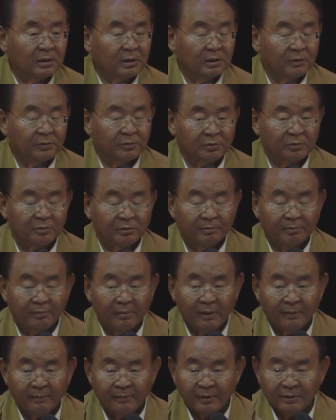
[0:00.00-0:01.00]
If you
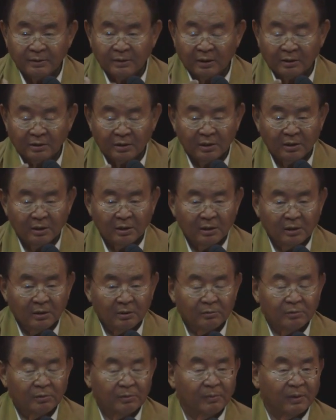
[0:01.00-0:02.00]
remember that
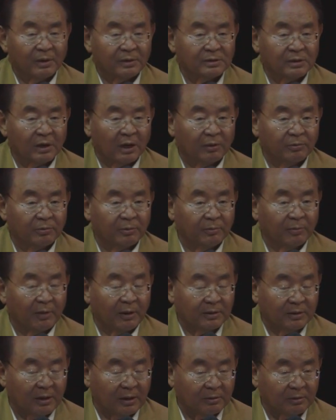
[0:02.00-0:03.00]
we must die, we
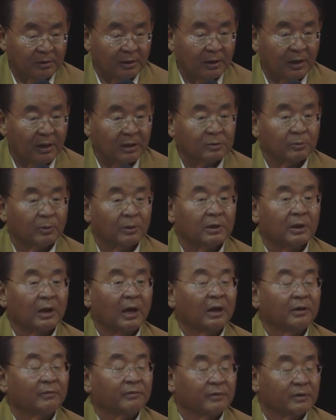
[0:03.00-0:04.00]
must then realize what
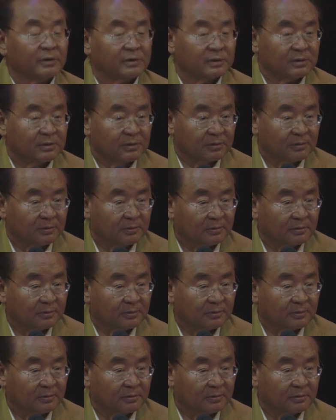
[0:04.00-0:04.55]
life is.